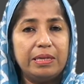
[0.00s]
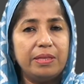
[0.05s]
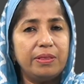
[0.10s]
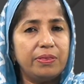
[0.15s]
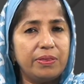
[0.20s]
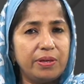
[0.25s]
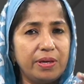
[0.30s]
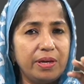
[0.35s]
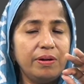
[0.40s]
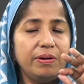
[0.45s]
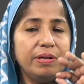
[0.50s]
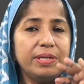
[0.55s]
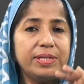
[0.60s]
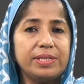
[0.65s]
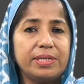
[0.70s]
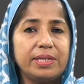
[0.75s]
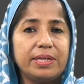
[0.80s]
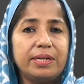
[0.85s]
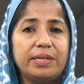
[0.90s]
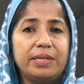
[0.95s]

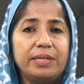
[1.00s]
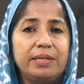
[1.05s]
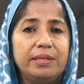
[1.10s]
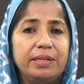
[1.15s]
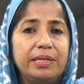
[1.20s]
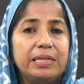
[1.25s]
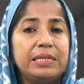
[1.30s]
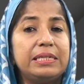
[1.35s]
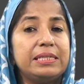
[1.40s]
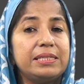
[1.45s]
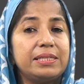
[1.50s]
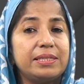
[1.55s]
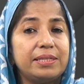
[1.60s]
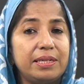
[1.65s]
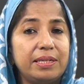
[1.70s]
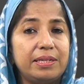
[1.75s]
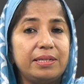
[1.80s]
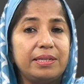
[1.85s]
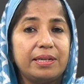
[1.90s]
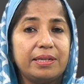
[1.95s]
Theoretically, it is
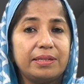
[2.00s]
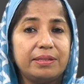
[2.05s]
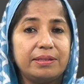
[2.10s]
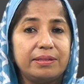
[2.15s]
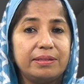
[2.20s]
said that